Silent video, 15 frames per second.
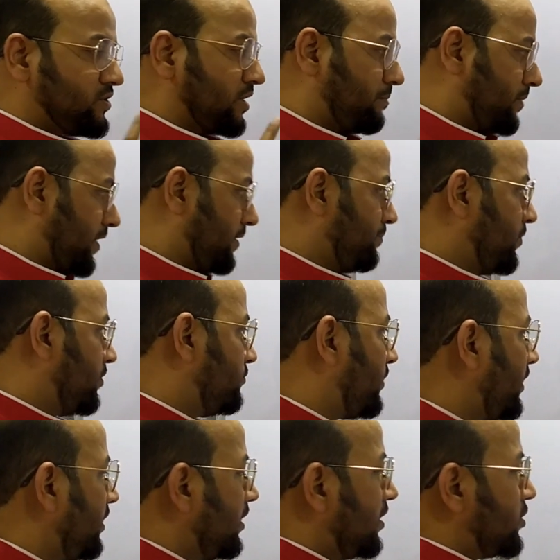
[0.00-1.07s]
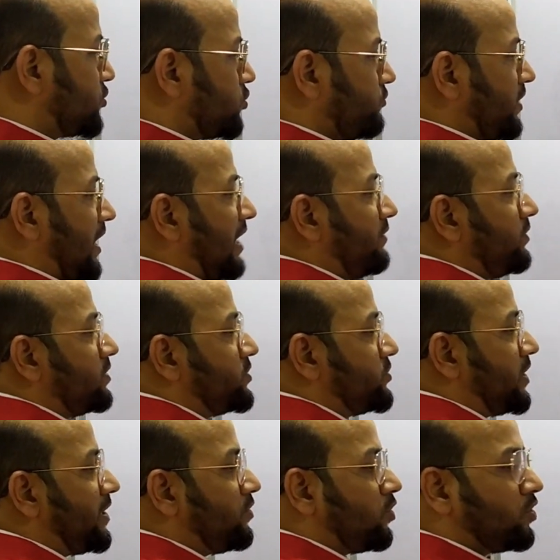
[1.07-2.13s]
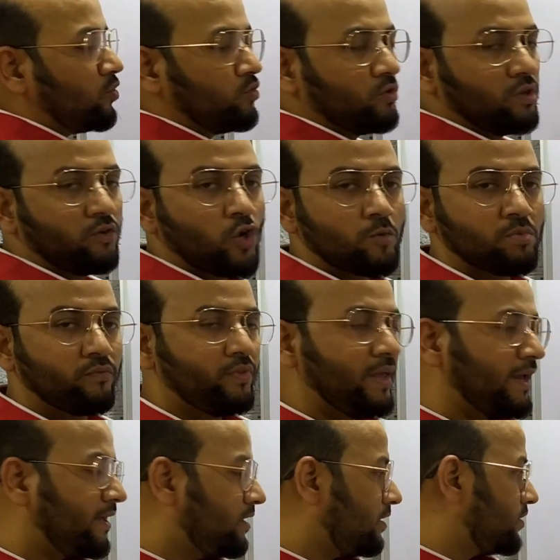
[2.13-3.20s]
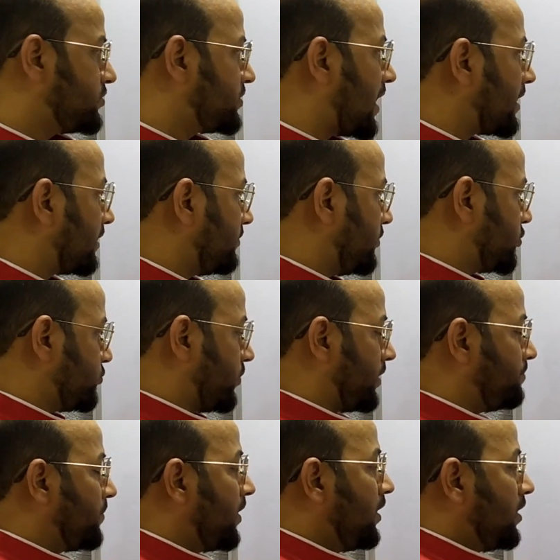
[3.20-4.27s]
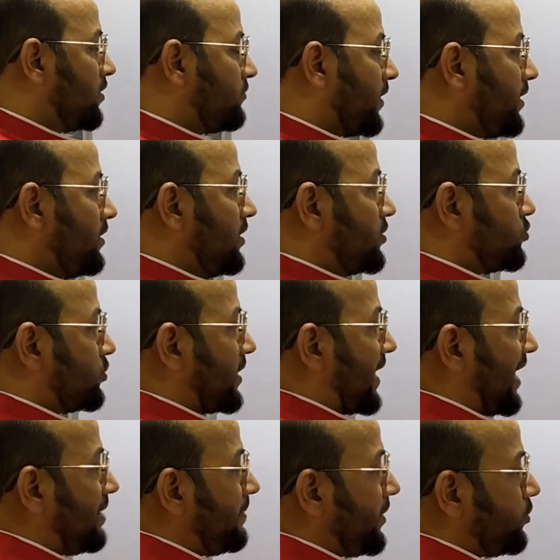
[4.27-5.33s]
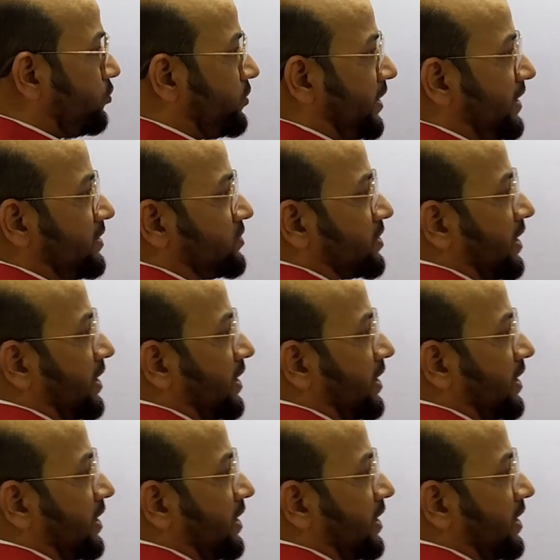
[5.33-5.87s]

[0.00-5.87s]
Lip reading: is empty. Fine. So we have Z naught onto the top of the stack in this one. Fine. So the element to read is